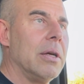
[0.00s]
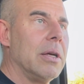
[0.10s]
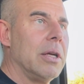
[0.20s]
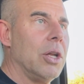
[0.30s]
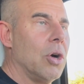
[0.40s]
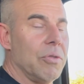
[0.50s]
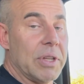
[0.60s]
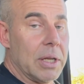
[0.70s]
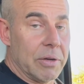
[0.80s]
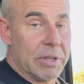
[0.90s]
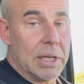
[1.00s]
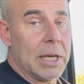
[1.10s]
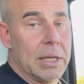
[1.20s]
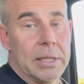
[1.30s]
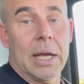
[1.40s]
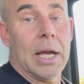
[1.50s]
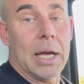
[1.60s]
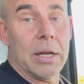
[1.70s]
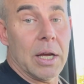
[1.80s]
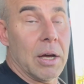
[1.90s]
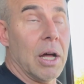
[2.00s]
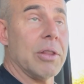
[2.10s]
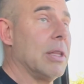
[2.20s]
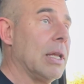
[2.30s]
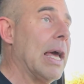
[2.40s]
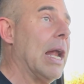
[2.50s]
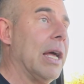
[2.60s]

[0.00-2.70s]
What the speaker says: you know, if it did. Other than that,